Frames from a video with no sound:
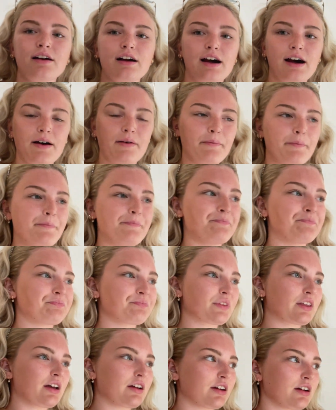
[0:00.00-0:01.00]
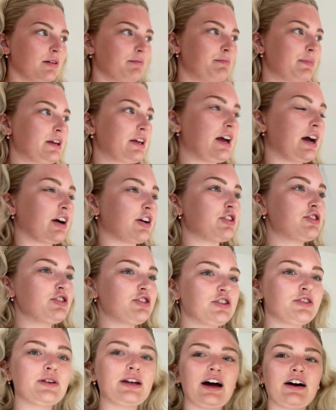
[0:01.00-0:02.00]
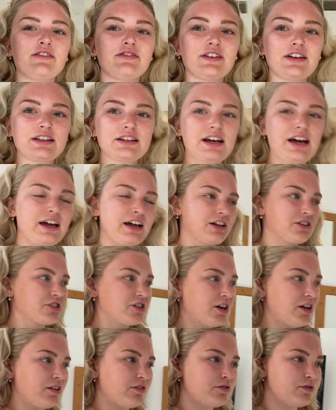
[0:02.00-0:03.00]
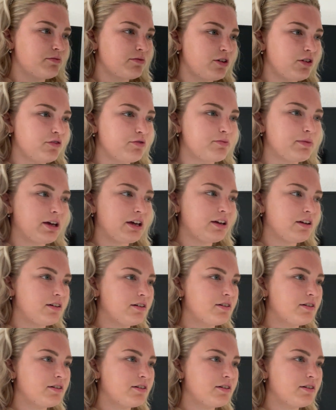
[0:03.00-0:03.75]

Um, but yeah, could you do an outfit of the day actually of me?